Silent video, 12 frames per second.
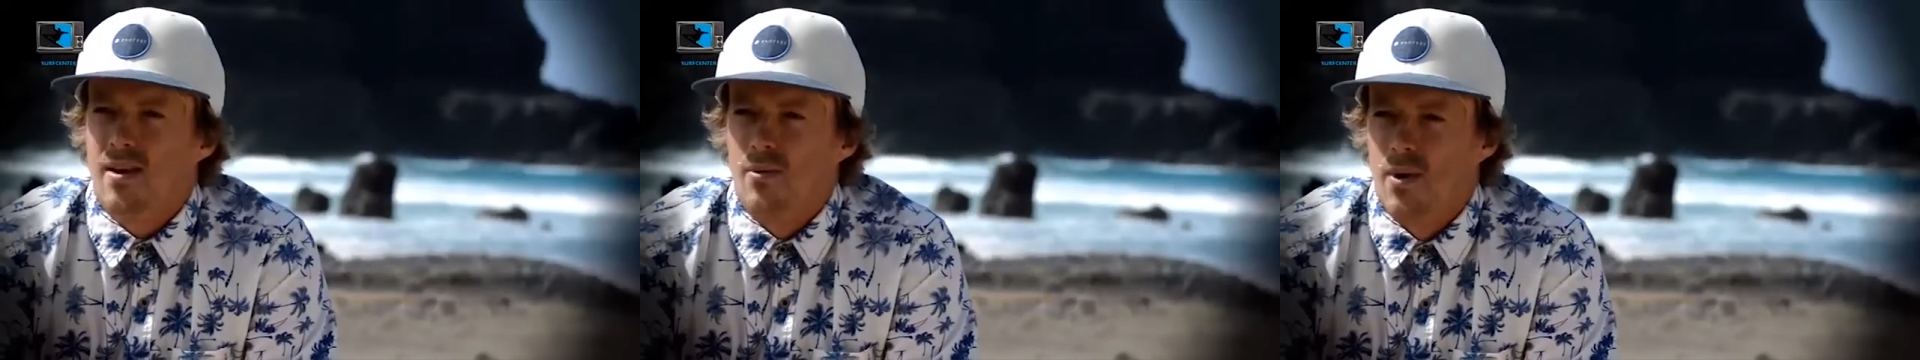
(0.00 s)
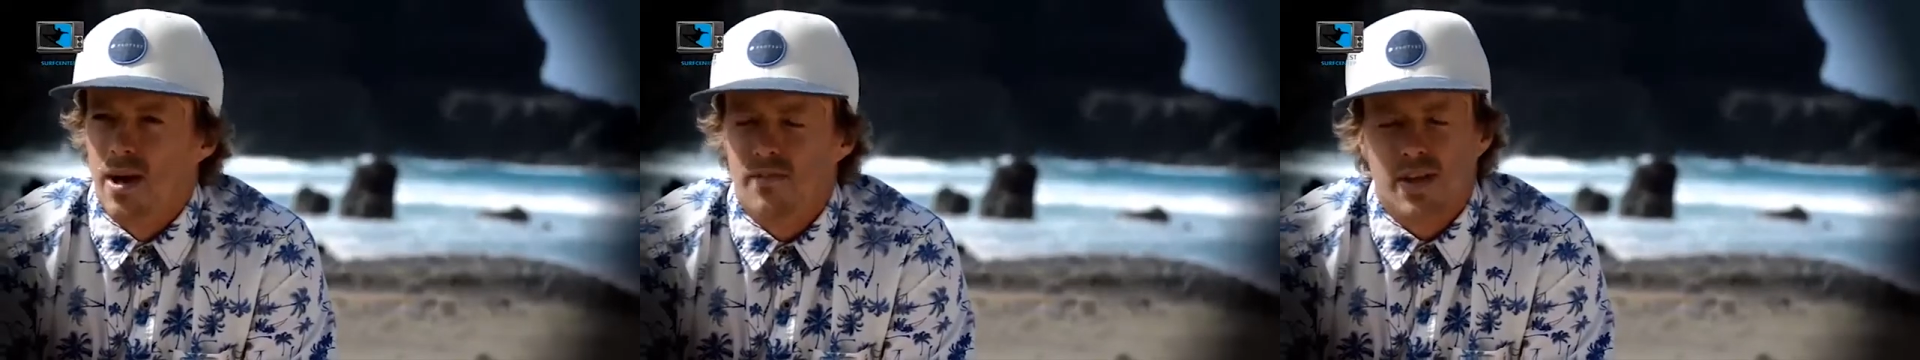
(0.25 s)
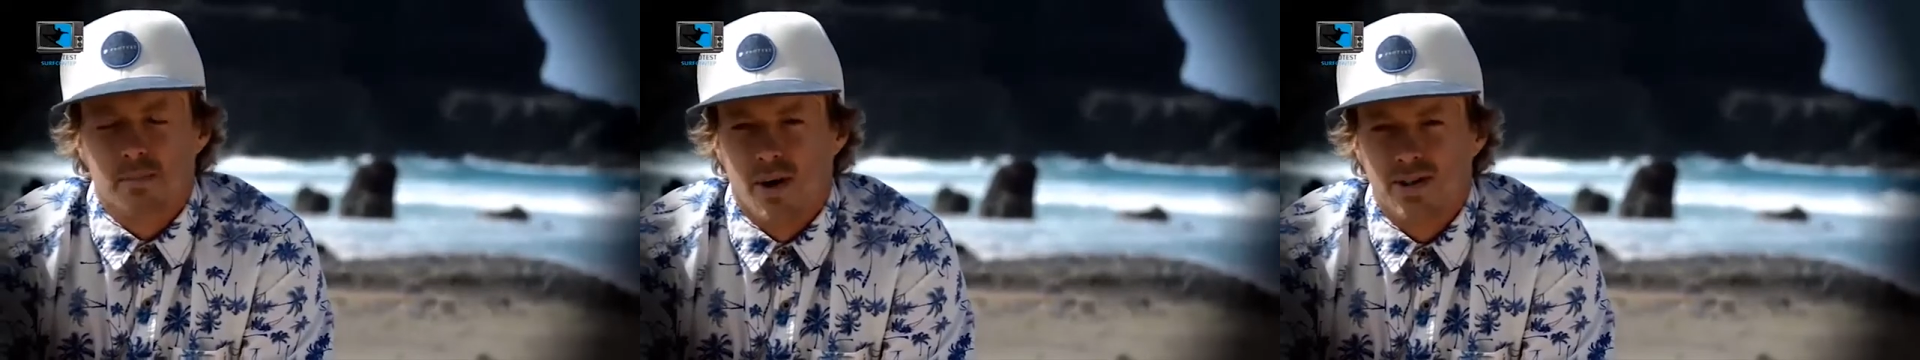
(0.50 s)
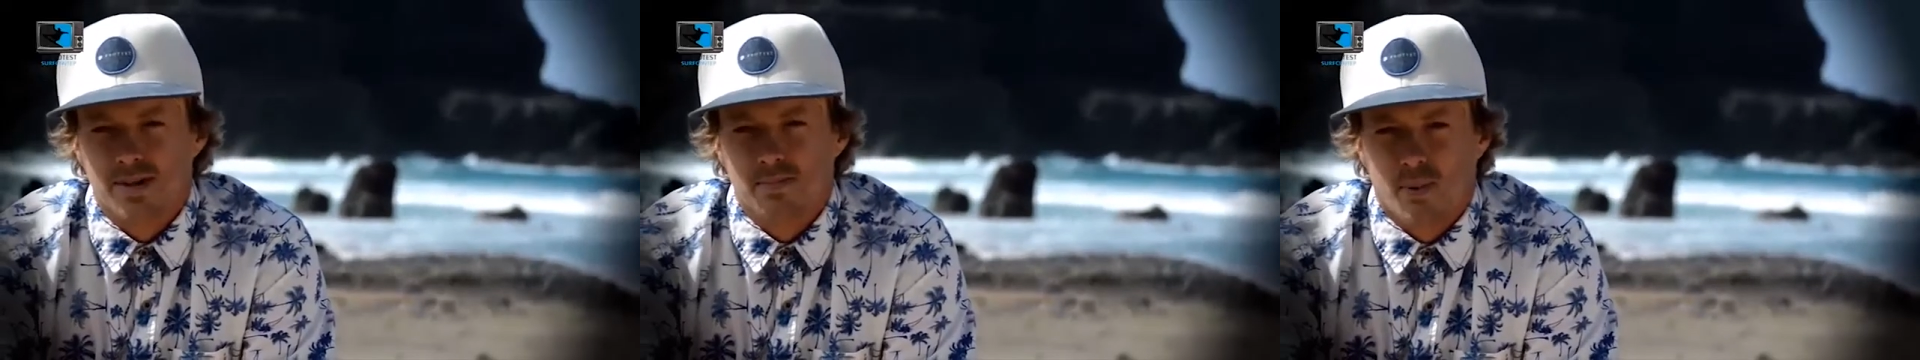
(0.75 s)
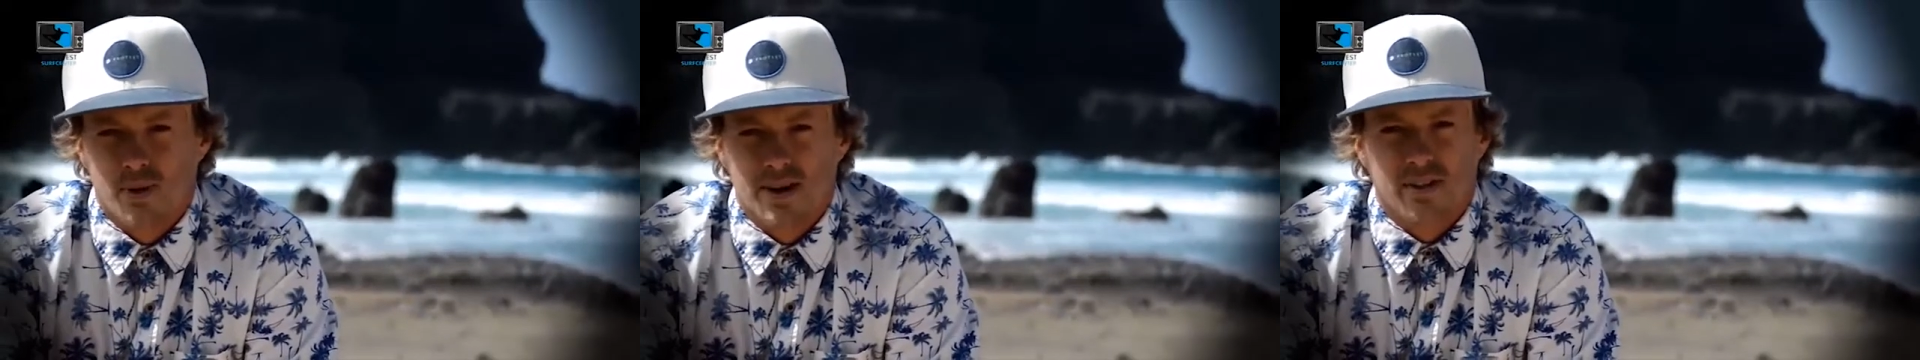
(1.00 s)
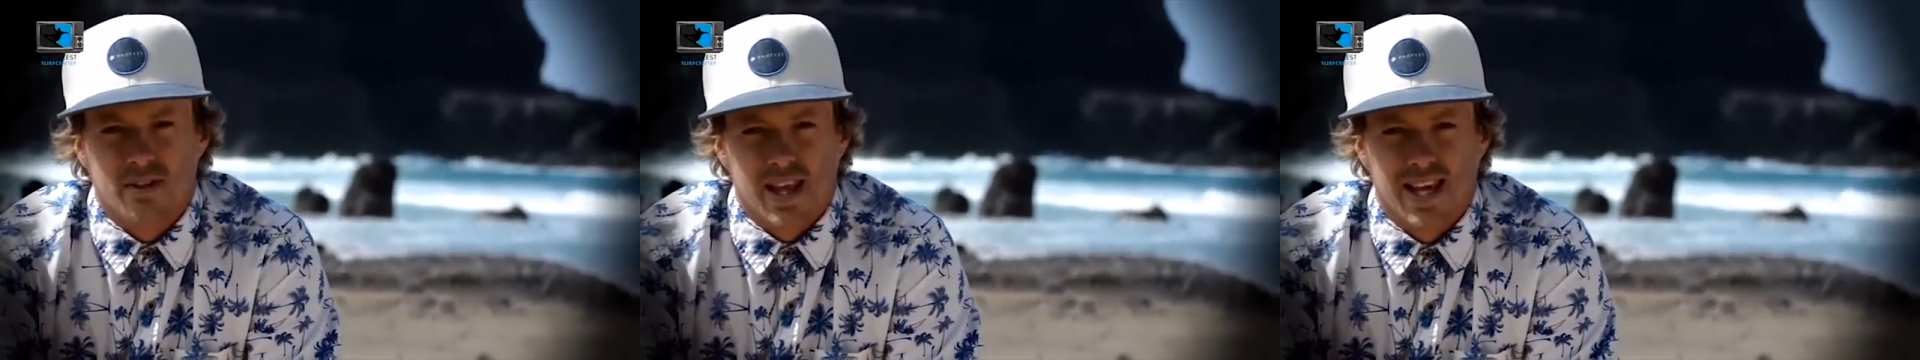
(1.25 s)
One of the most
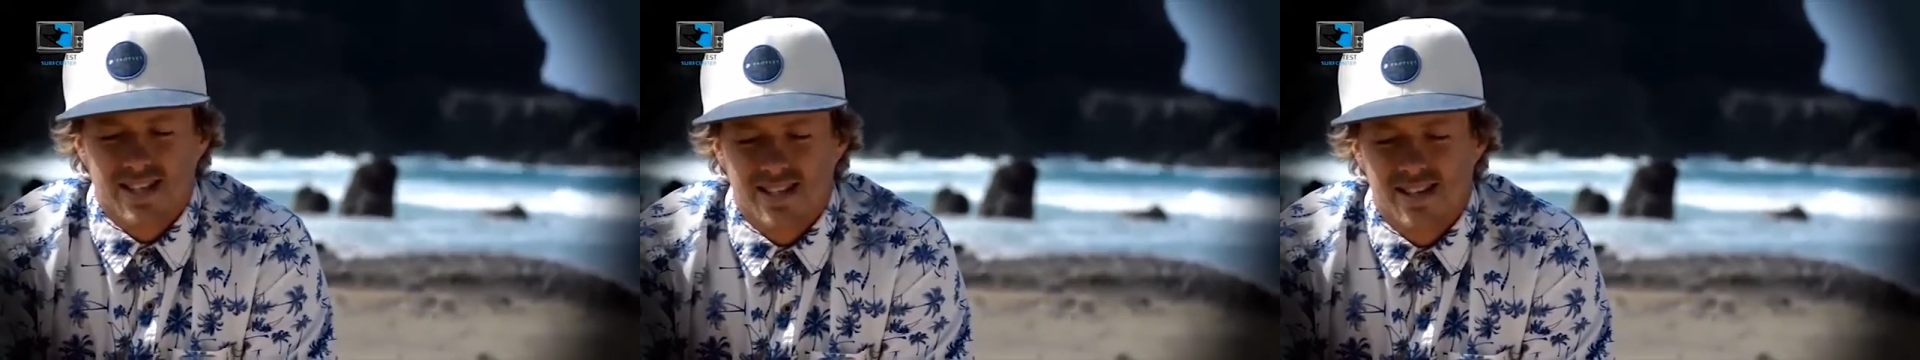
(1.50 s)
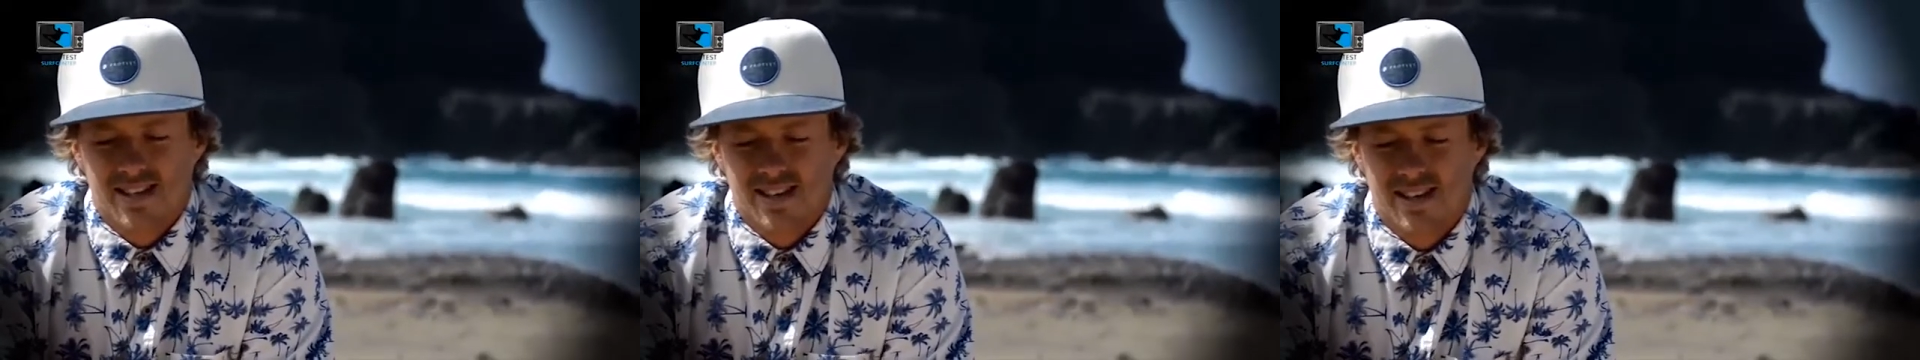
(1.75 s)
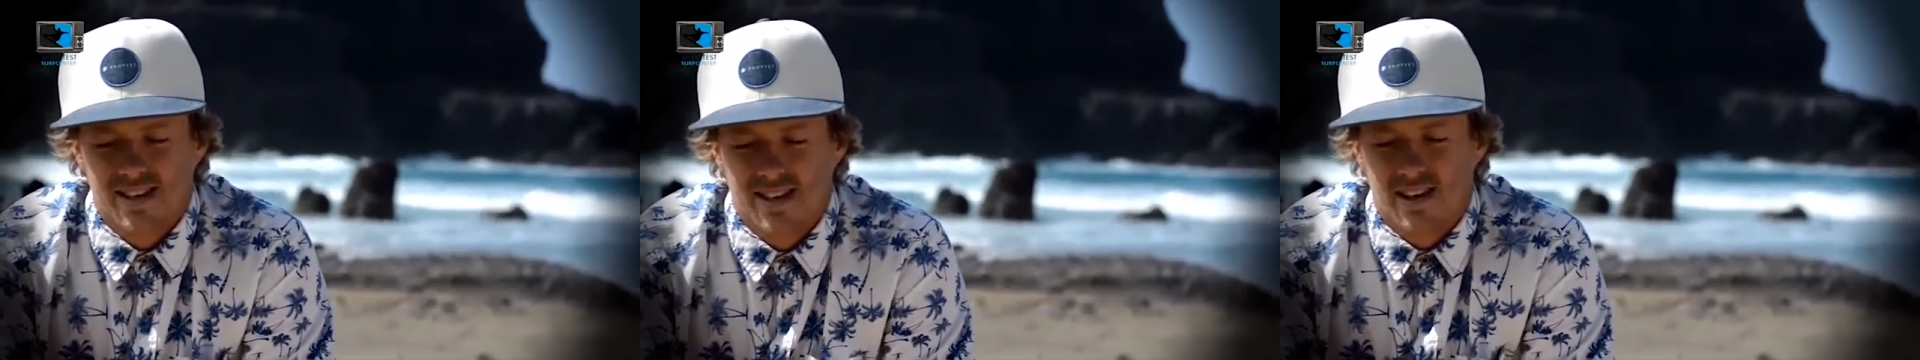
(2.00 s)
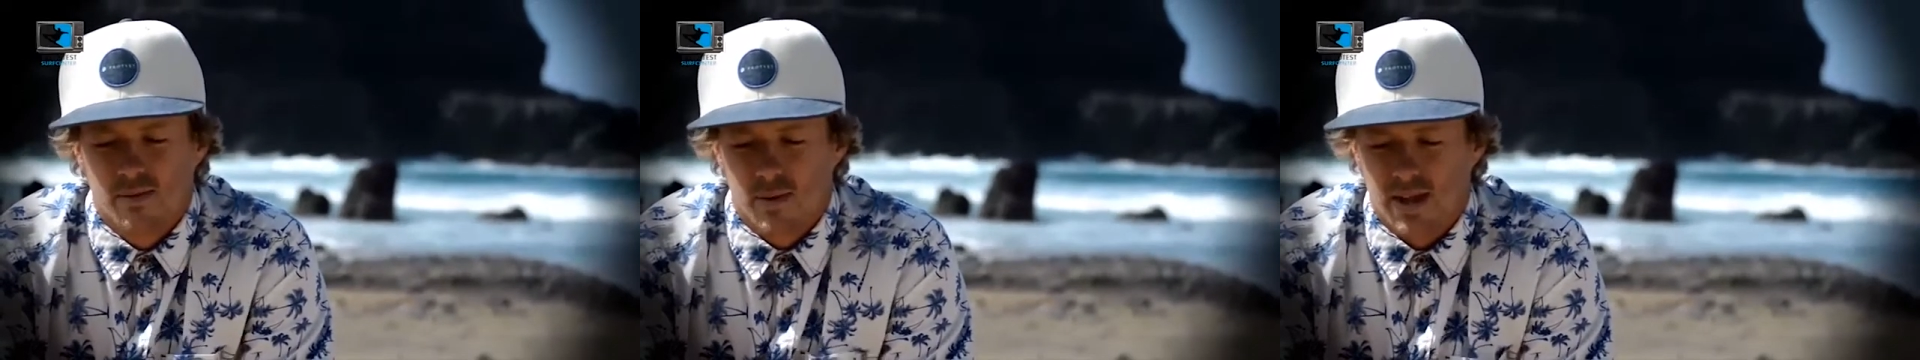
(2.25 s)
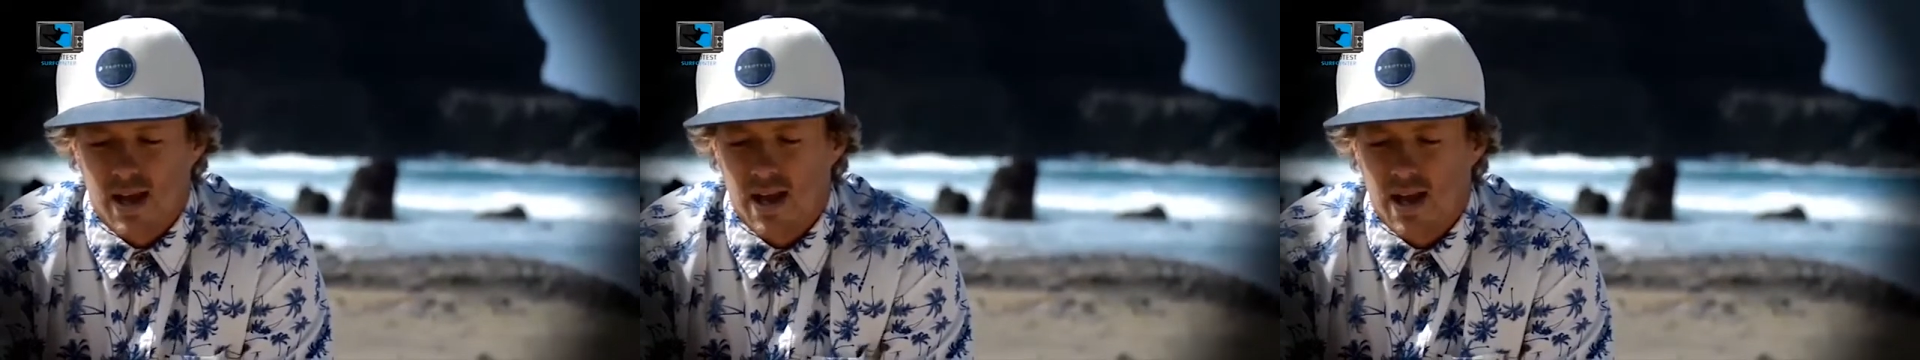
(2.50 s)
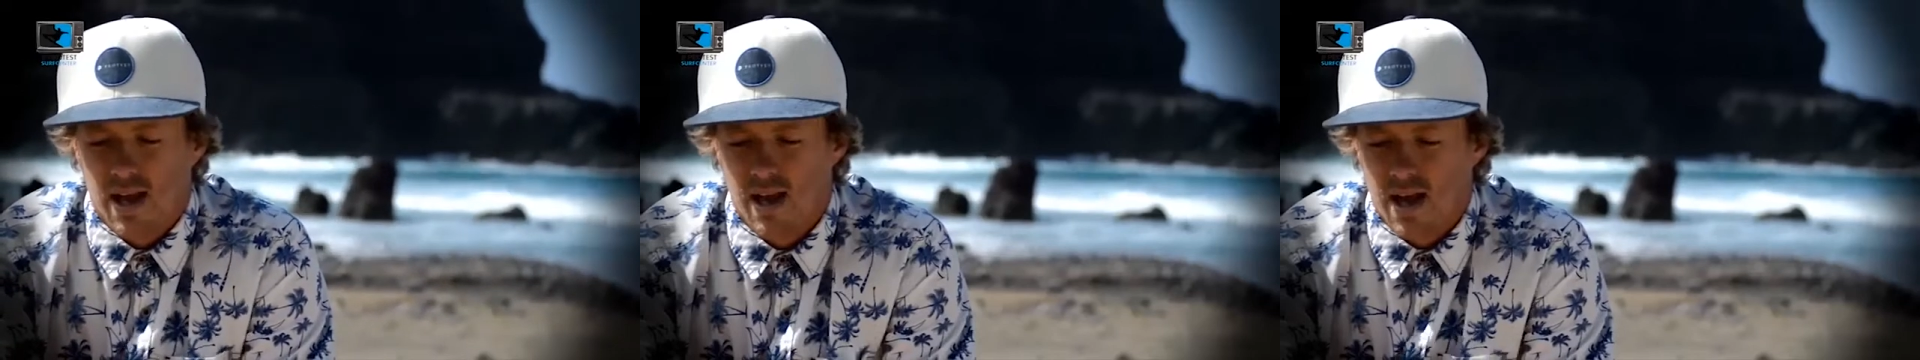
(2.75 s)
important things
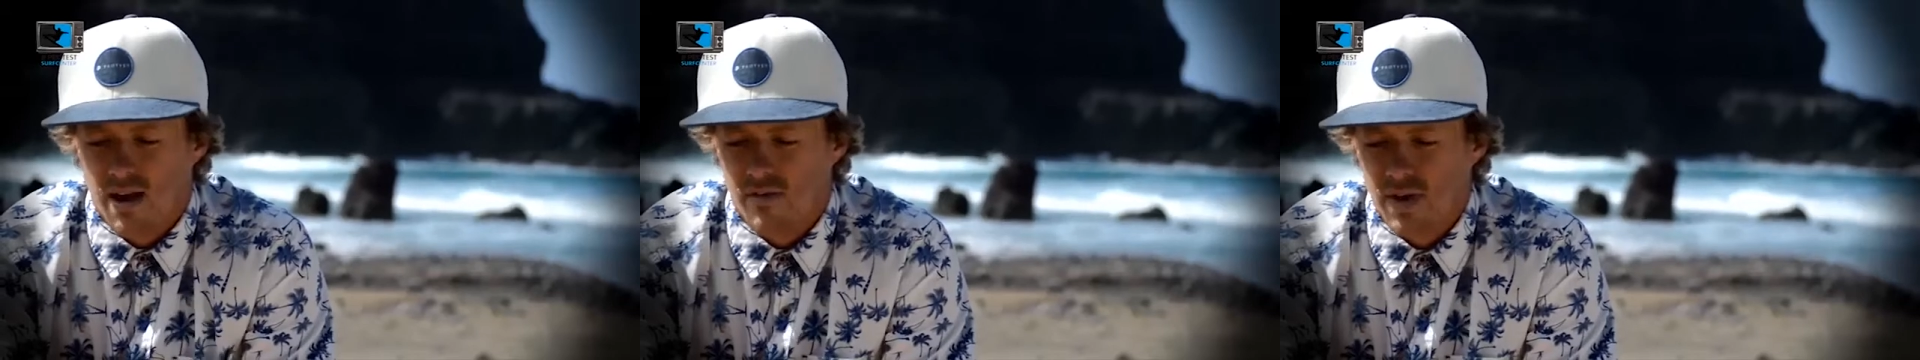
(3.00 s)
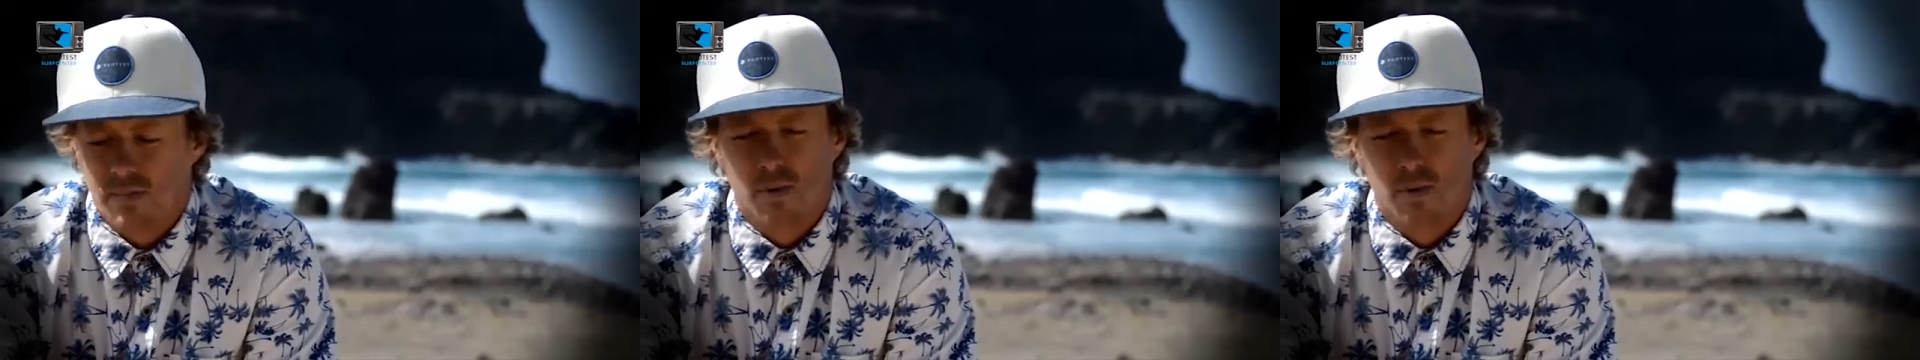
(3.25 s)
every